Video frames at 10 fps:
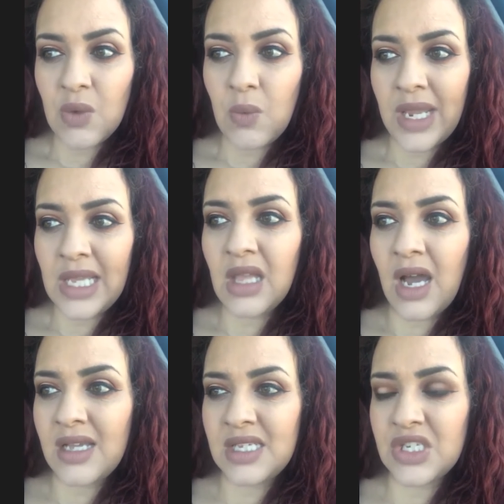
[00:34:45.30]
weight
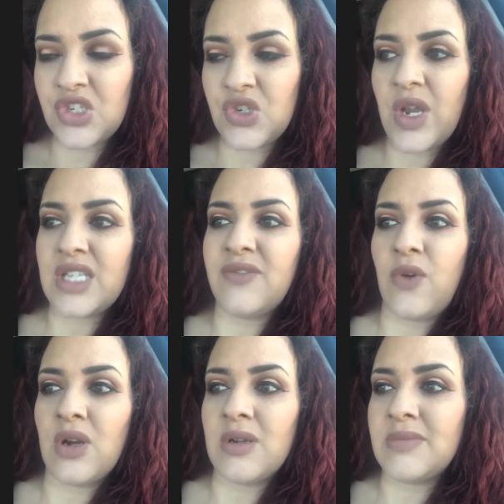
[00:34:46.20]
loss has
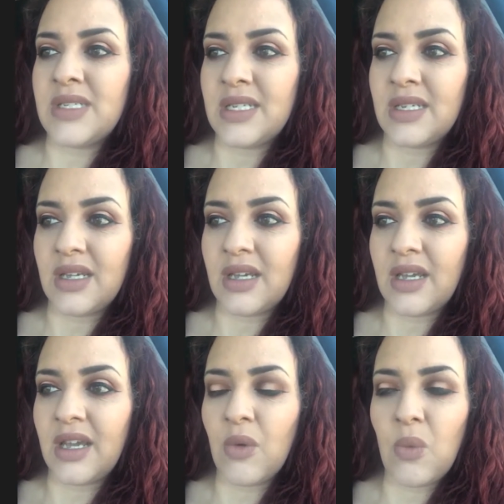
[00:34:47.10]
transformed
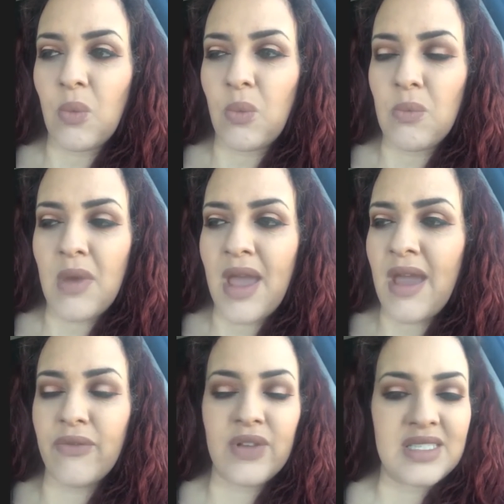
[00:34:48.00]

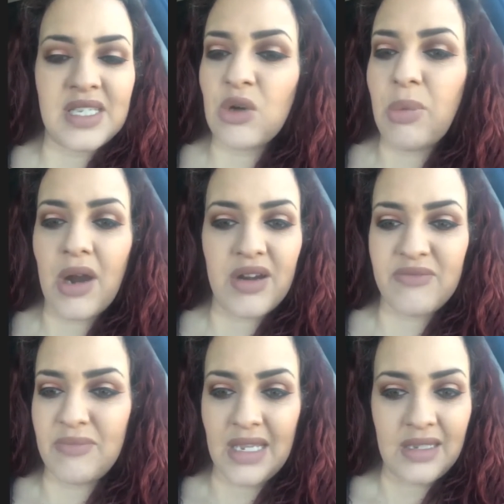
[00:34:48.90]
every single part
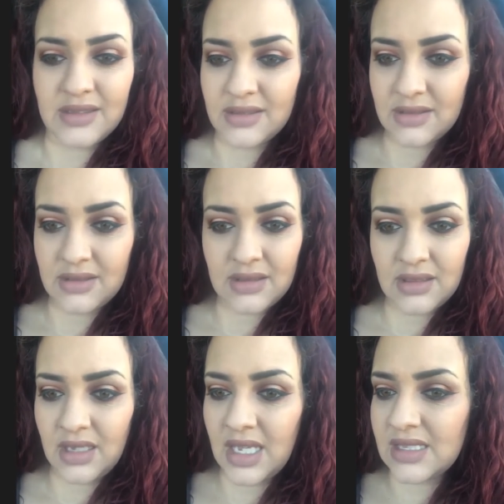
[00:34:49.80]
of me,
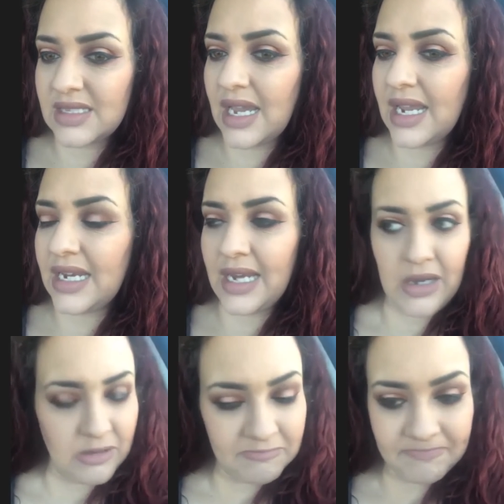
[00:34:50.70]
inside and
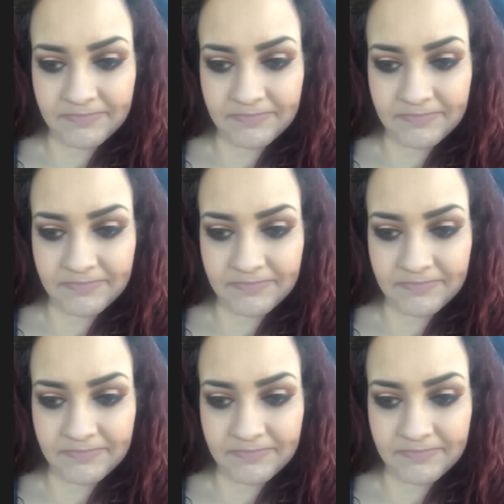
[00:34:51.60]
out.